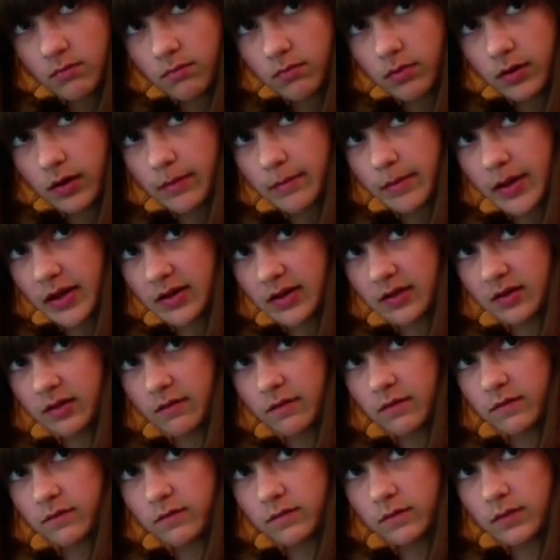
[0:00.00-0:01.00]
But it makes the
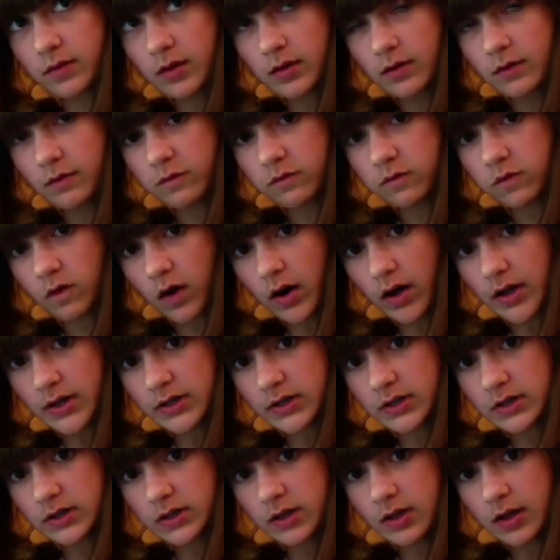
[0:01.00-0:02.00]

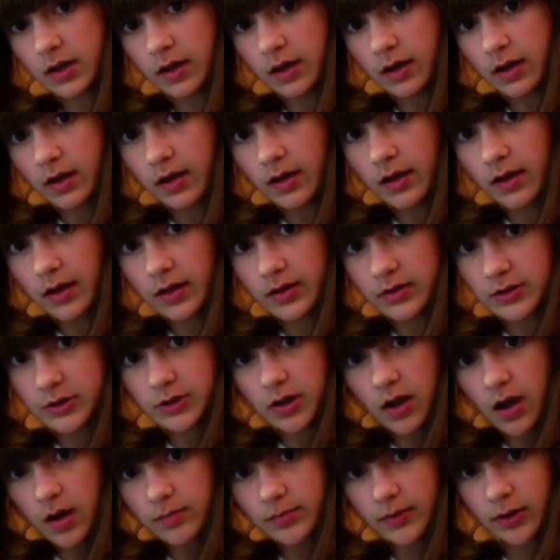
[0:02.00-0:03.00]
front and
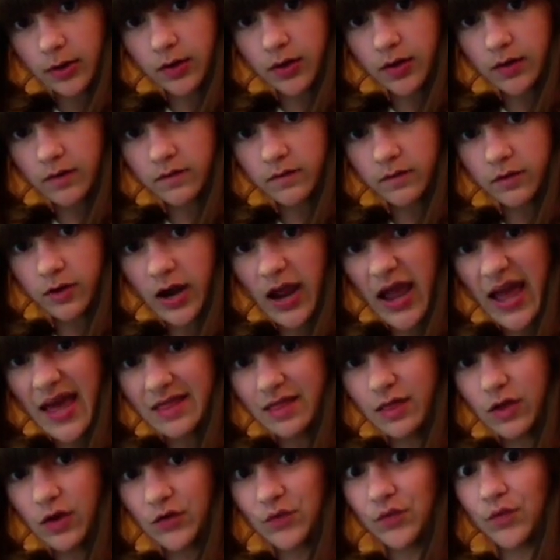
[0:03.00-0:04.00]
top area of your
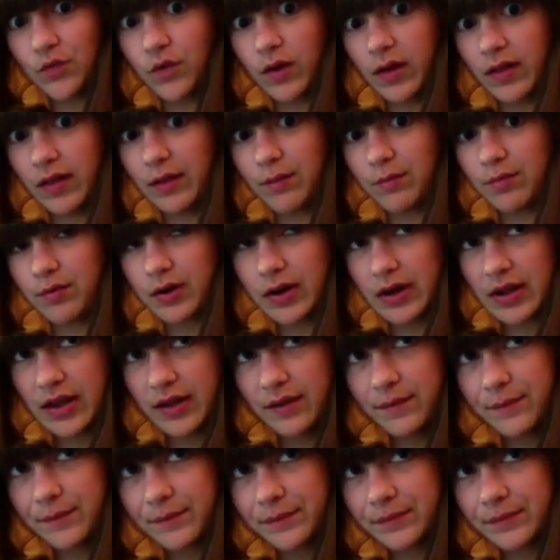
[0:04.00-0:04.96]
head look really pretty.